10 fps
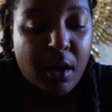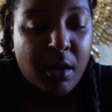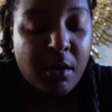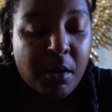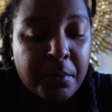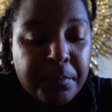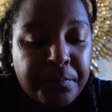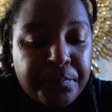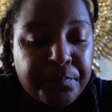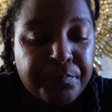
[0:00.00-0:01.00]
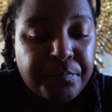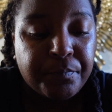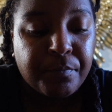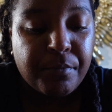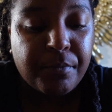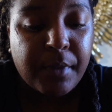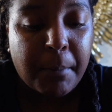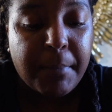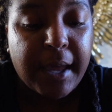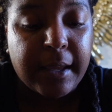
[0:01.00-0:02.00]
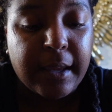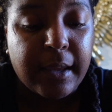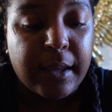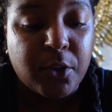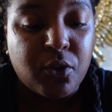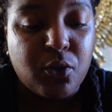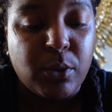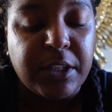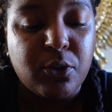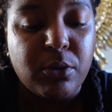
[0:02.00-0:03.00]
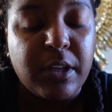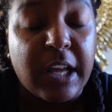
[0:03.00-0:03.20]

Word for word: Um, back in 2020.